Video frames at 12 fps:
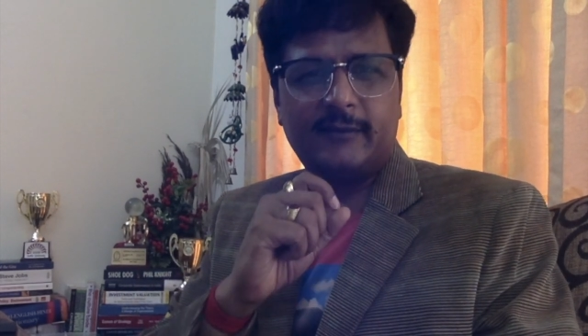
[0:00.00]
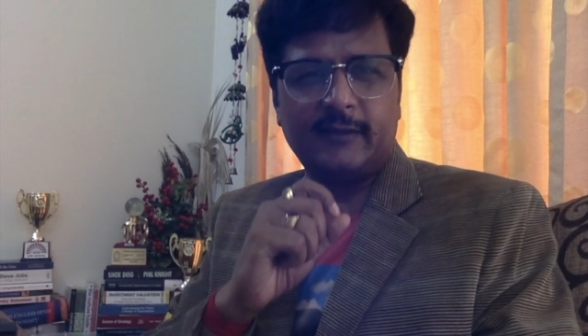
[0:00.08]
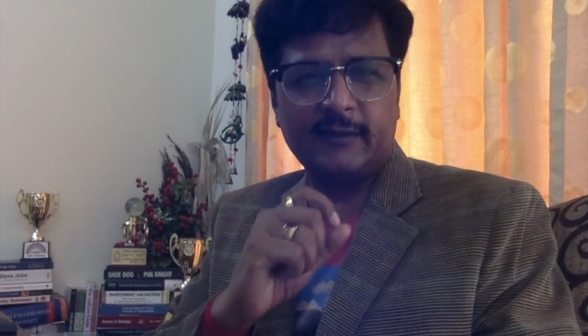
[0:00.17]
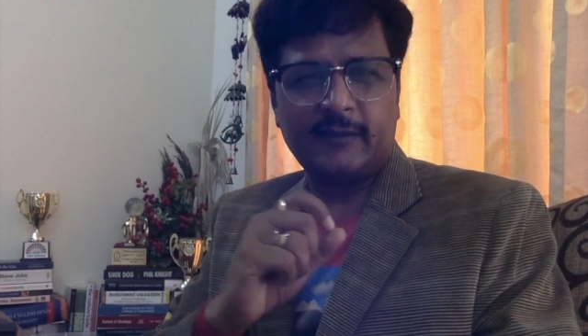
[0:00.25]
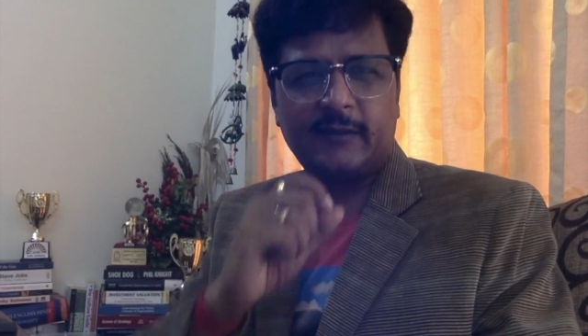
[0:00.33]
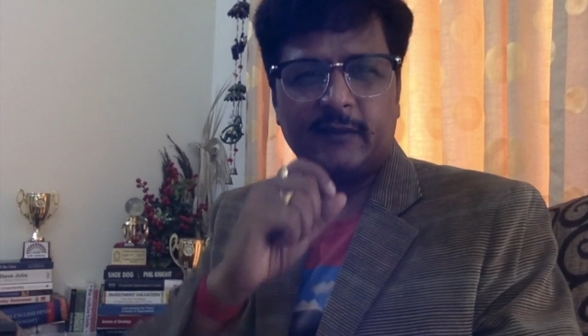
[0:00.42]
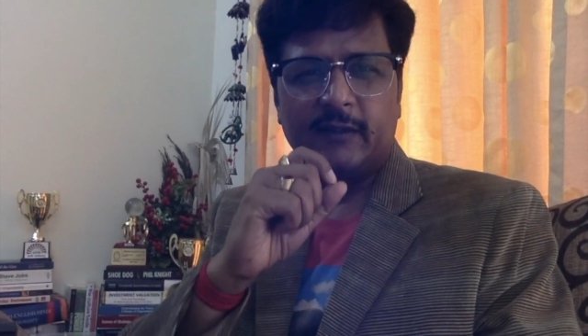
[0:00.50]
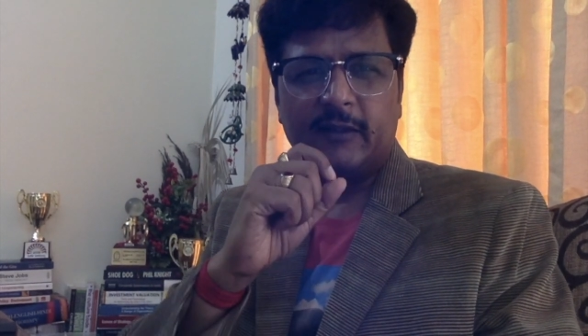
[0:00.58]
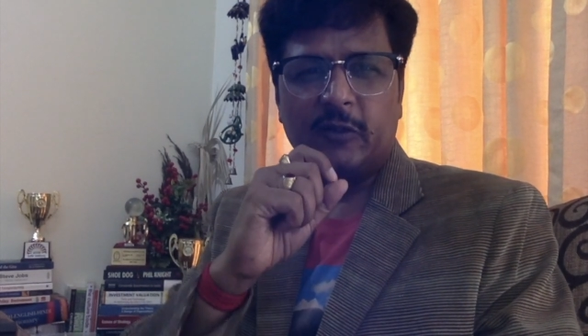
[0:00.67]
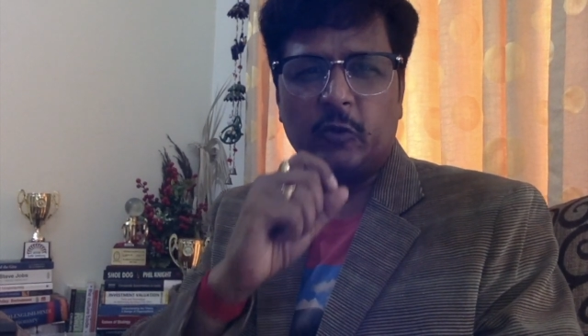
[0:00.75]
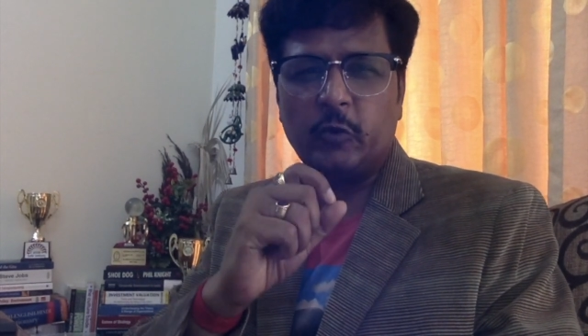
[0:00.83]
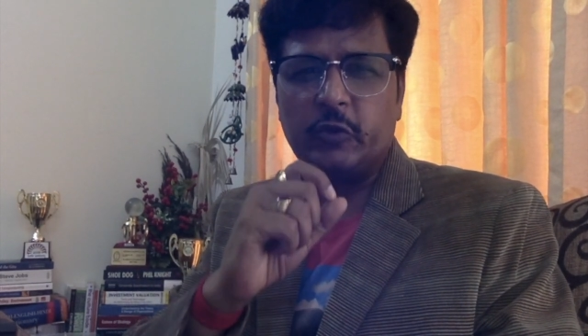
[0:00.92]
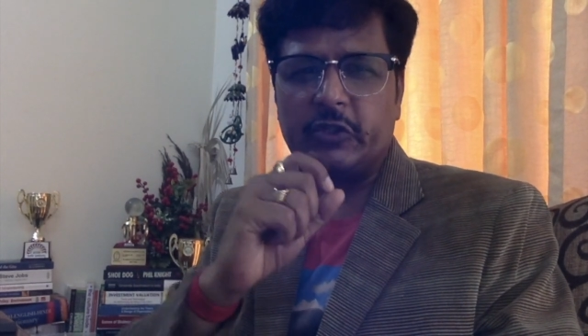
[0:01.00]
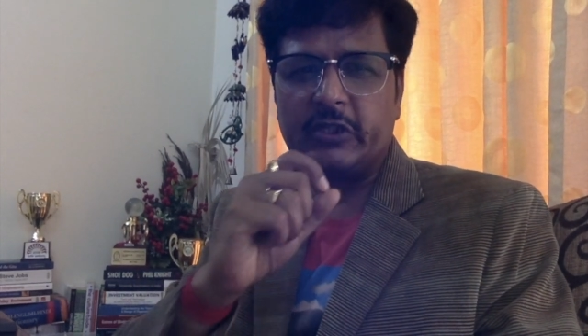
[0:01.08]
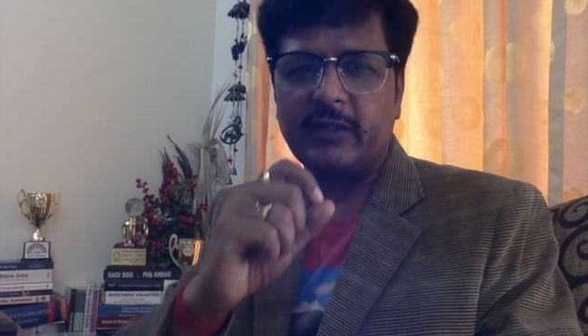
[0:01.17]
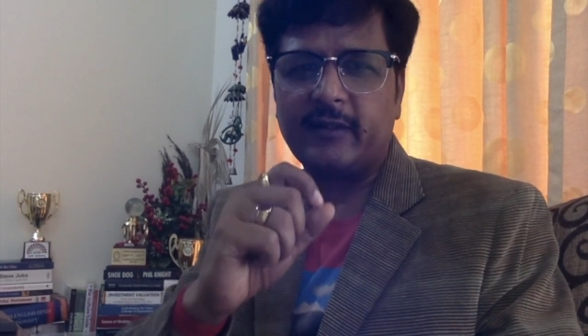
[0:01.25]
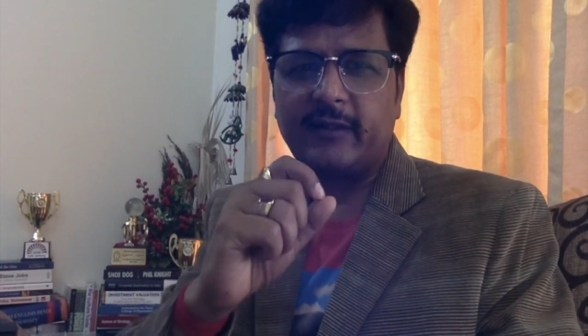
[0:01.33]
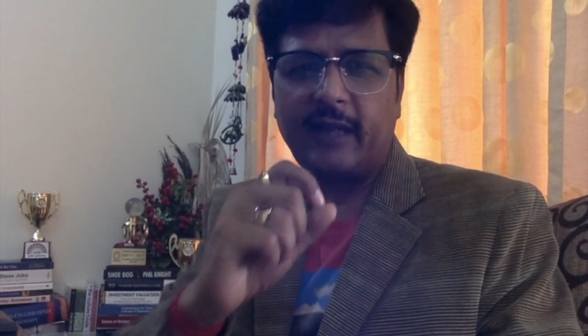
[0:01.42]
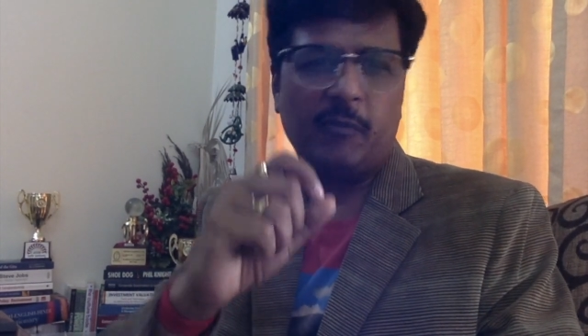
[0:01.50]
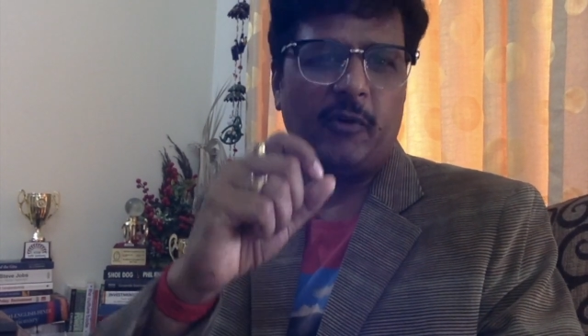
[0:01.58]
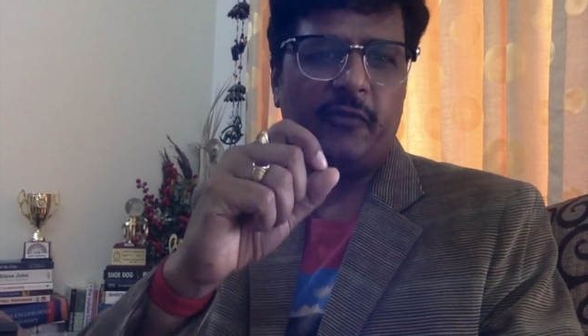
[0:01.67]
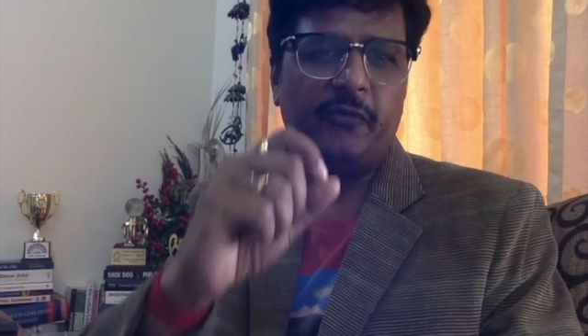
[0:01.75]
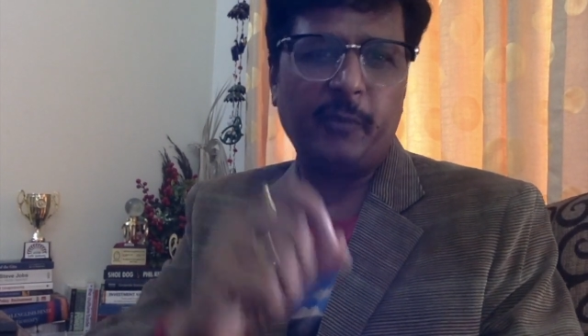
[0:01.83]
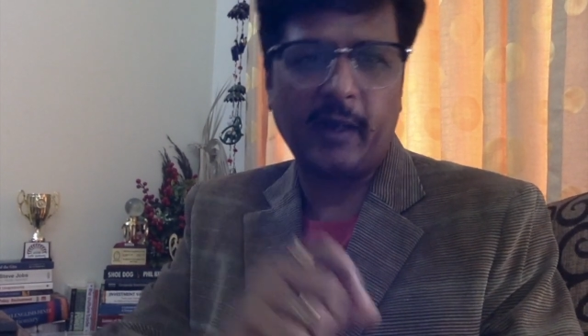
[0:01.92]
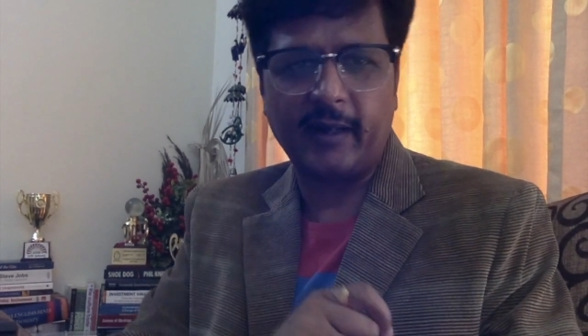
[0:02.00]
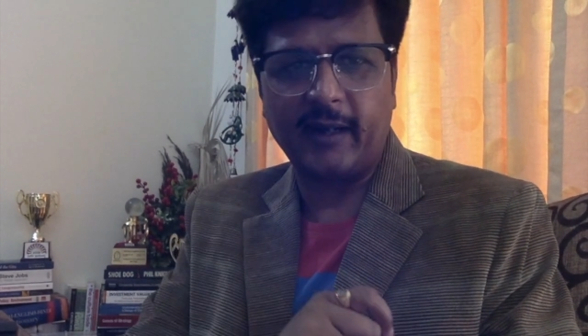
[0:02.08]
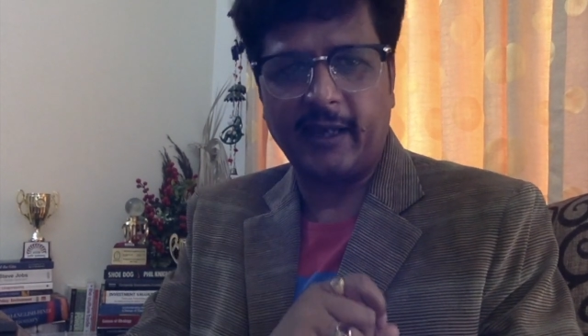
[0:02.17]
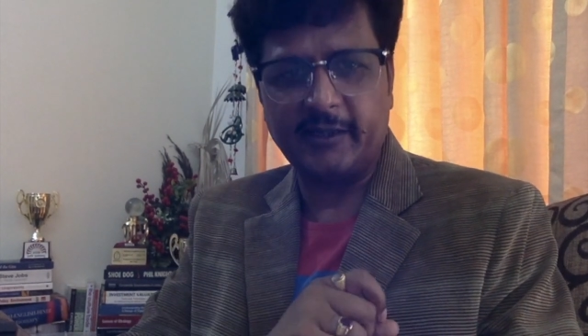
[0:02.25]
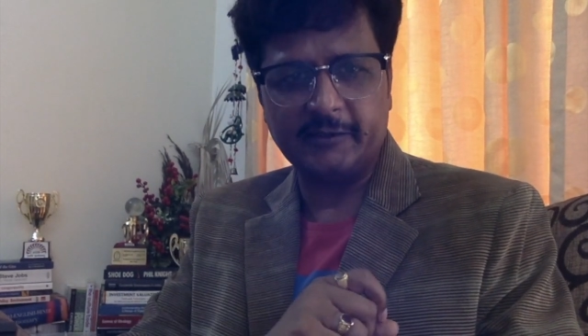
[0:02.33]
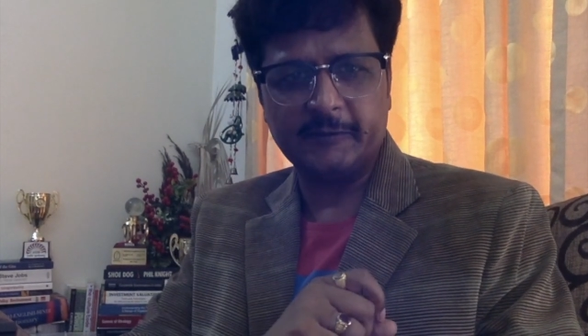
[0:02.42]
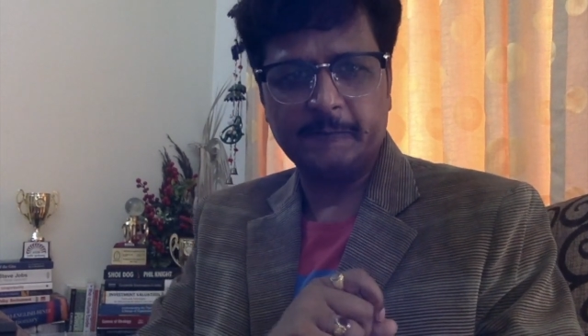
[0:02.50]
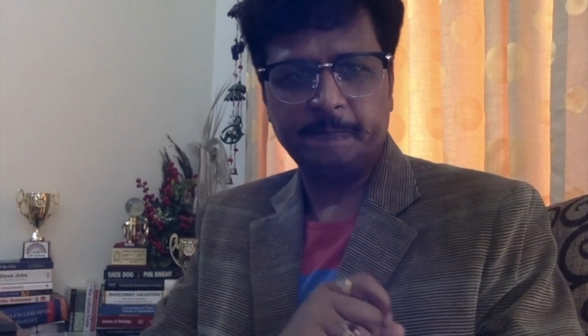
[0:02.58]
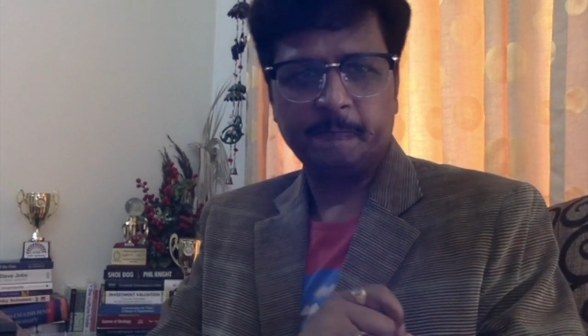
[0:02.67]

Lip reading: this crucial time of middle age.